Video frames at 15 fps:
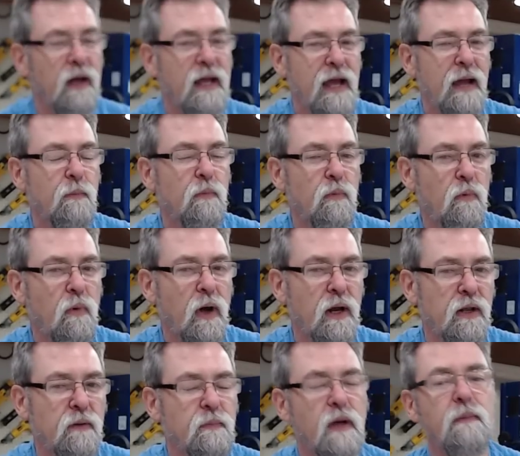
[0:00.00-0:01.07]
I am
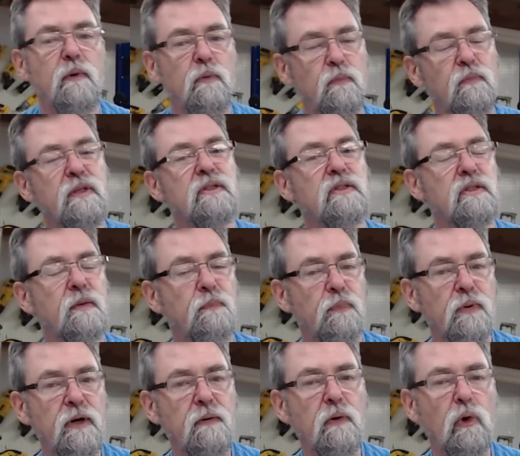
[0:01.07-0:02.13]
right at the moment. This is a
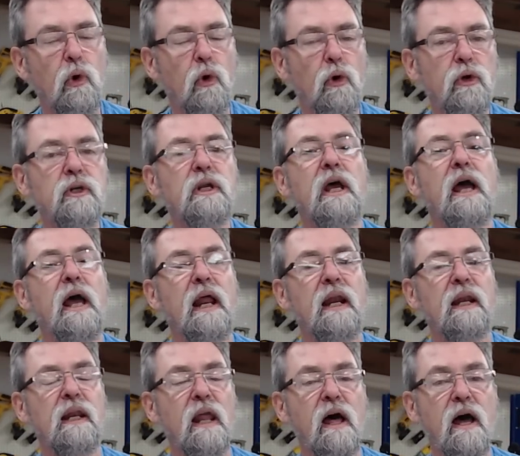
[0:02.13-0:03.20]
pre-recorded,
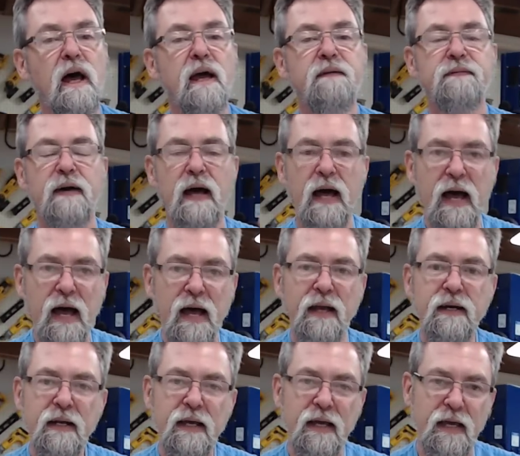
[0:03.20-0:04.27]
live,
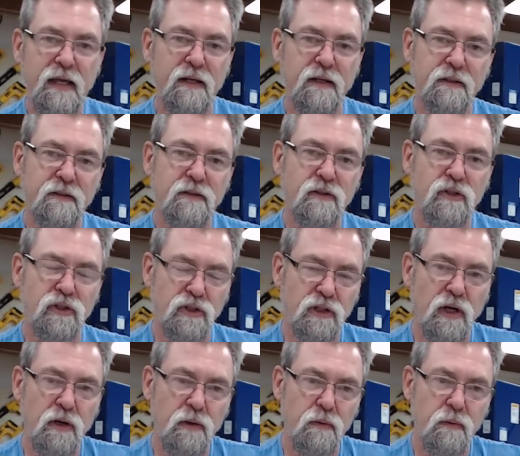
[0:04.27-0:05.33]
unedited
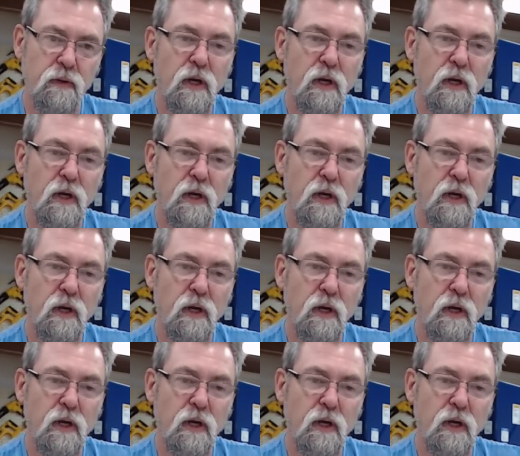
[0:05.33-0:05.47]
show.